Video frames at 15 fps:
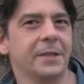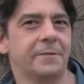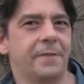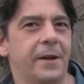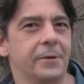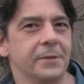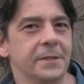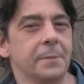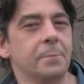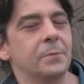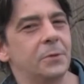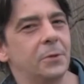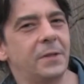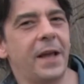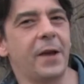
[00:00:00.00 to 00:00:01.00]
fellas!
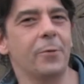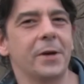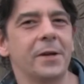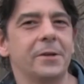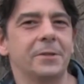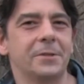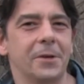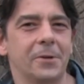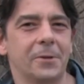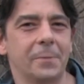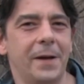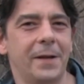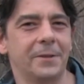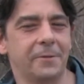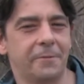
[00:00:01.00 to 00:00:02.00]
Today we're gonna talk
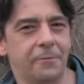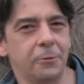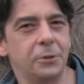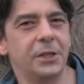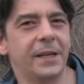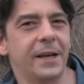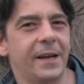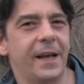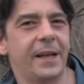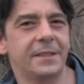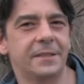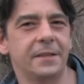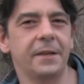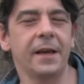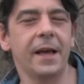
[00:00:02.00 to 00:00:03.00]
about the Fujica
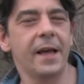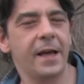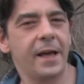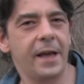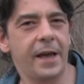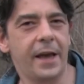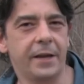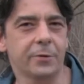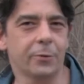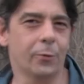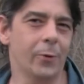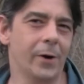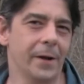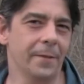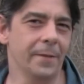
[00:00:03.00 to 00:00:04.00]

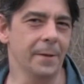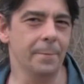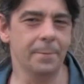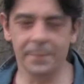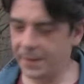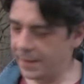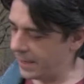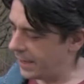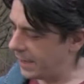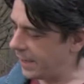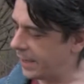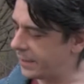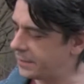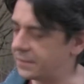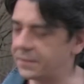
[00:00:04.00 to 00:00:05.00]
ST-801.
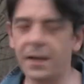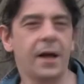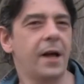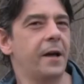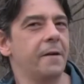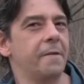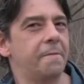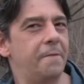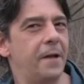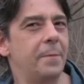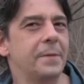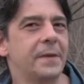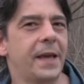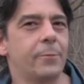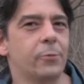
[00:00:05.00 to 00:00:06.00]
It's a film
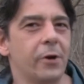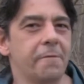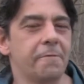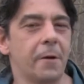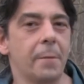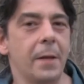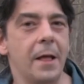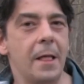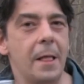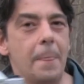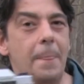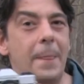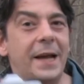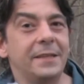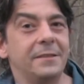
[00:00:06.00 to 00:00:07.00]
camera from
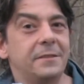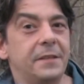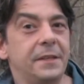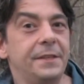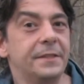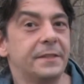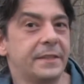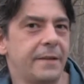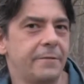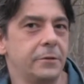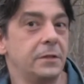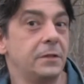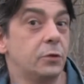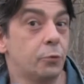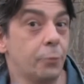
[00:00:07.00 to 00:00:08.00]

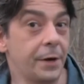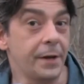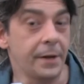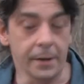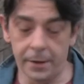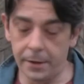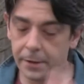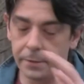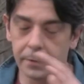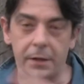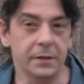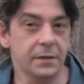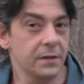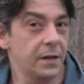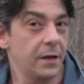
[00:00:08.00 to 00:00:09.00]
1973.
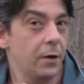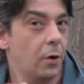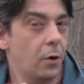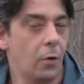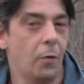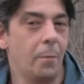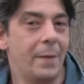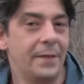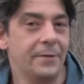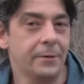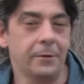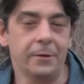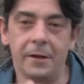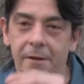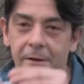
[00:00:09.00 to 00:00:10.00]
It's all
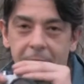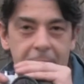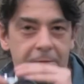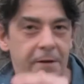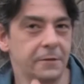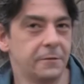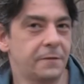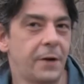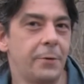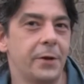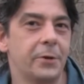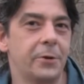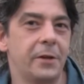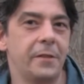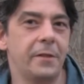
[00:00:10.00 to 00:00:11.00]
metal, feels very
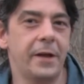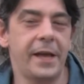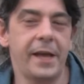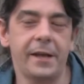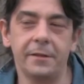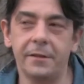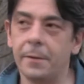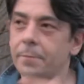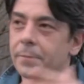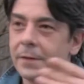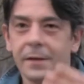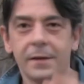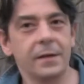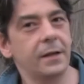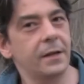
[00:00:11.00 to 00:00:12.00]
good in the hand.
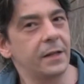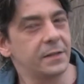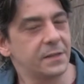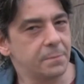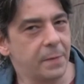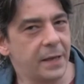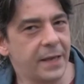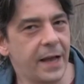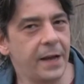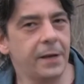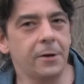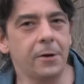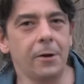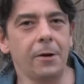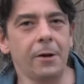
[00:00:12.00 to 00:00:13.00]
It's
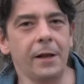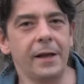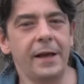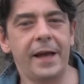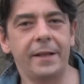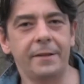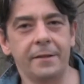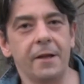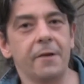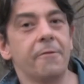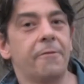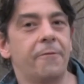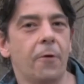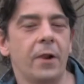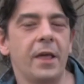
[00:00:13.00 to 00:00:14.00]
mechanical and
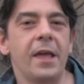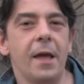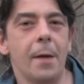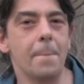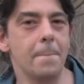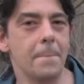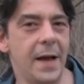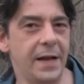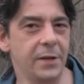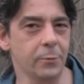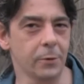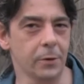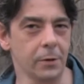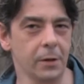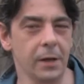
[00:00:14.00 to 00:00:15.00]
fully
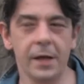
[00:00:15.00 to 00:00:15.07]
manual.